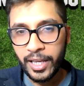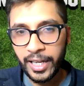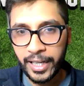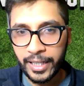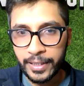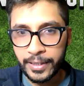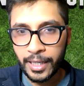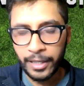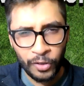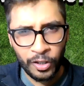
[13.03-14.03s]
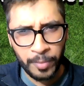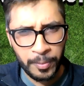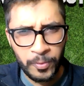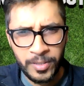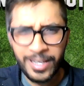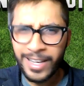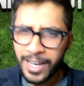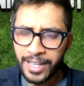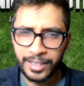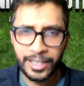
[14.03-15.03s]
And I know a lot of people will say,
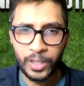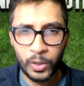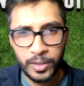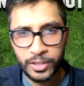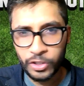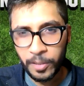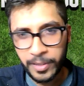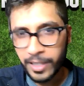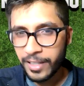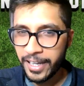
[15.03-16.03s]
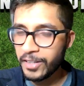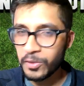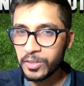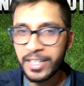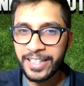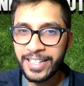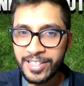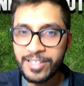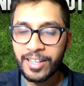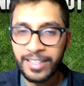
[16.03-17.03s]
tie over, job done. I don't think it
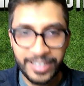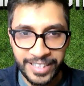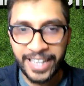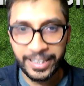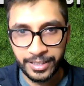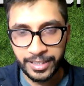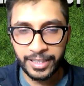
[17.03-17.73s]
is done yet.